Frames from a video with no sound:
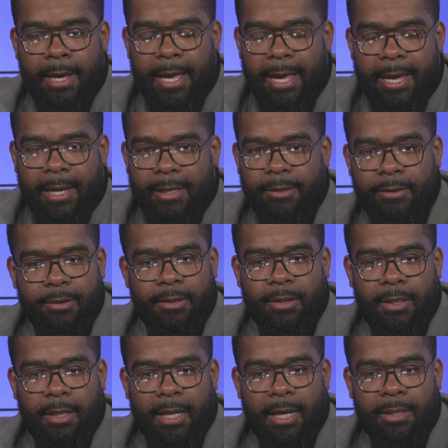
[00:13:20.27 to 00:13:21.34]
and
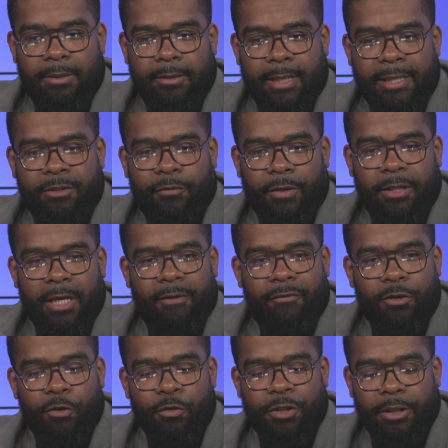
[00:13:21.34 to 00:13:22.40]
and that's really the
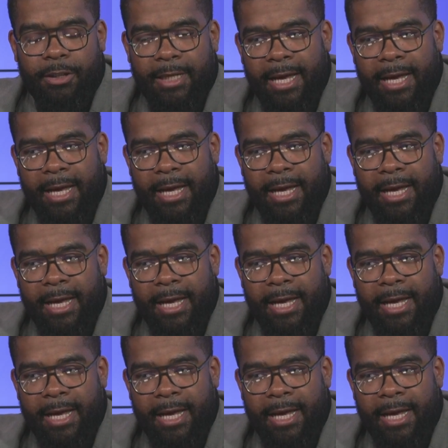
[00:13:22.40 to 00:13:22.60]
evolution.